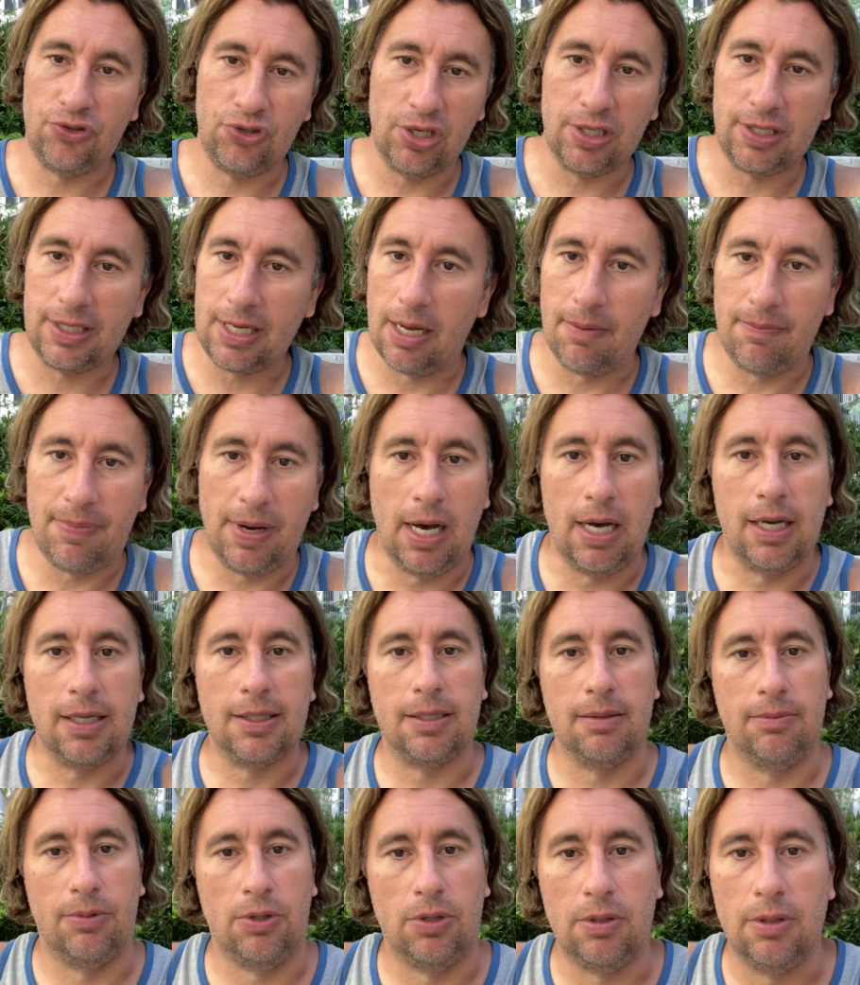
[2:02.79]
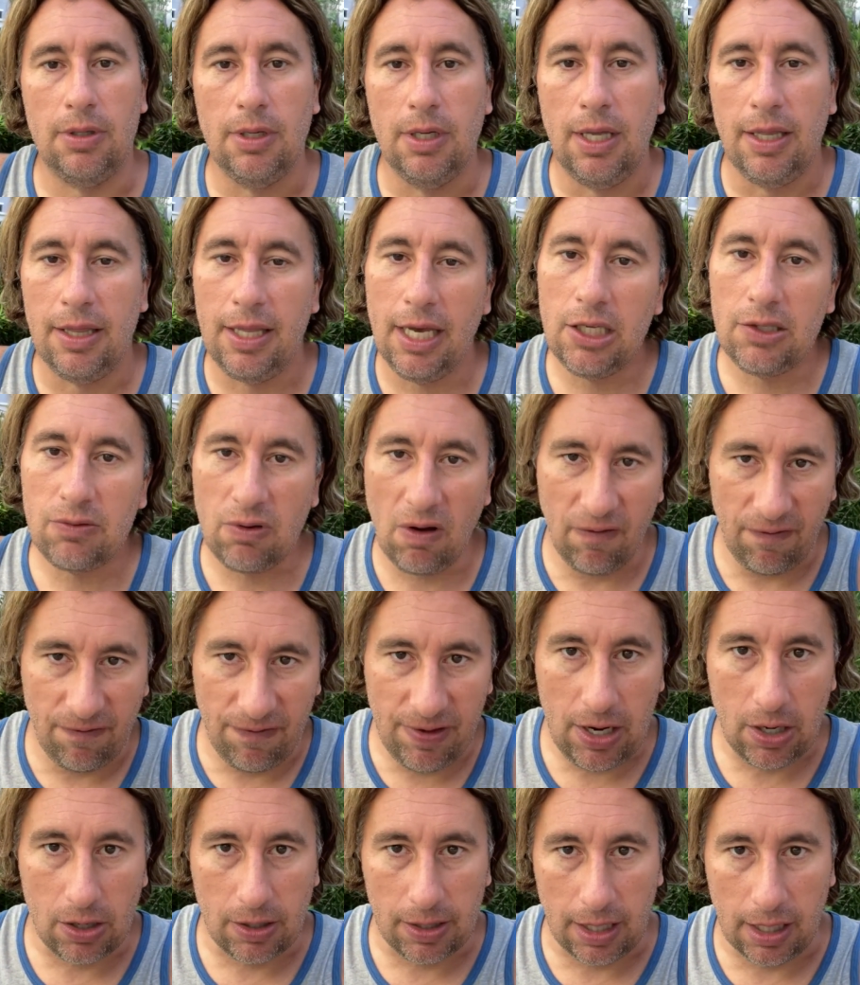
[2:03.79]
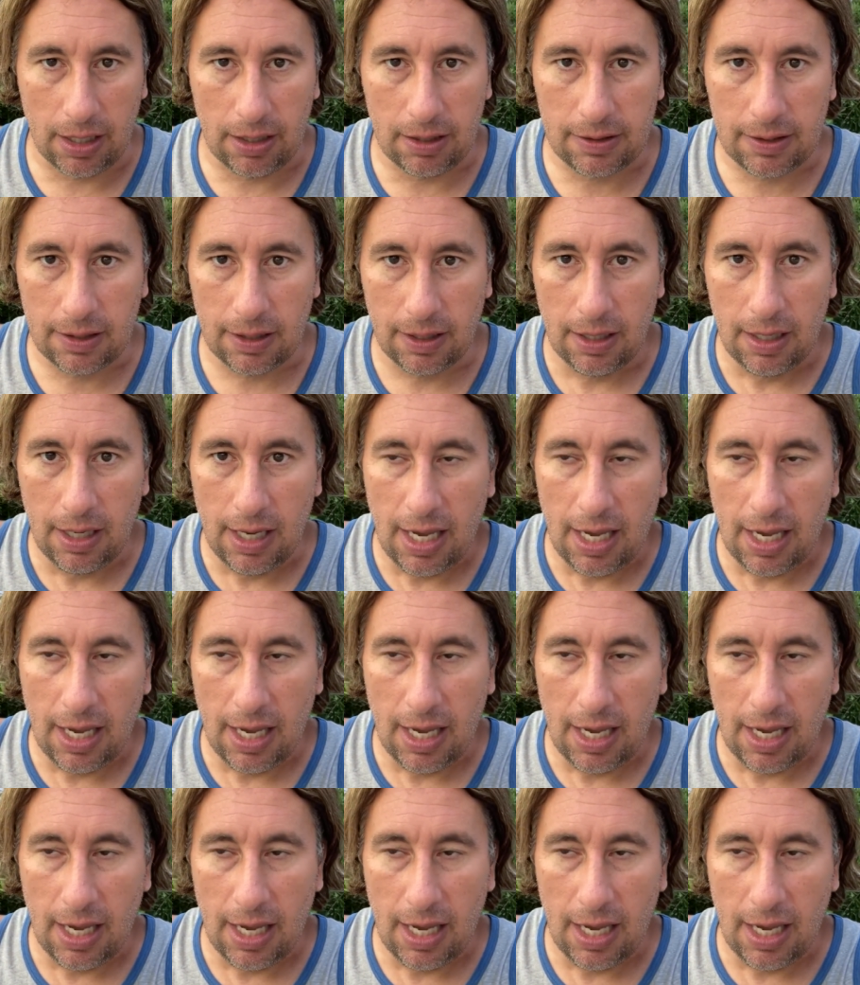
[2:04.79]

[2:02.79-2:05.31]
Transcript: just not possible. That's what fear does.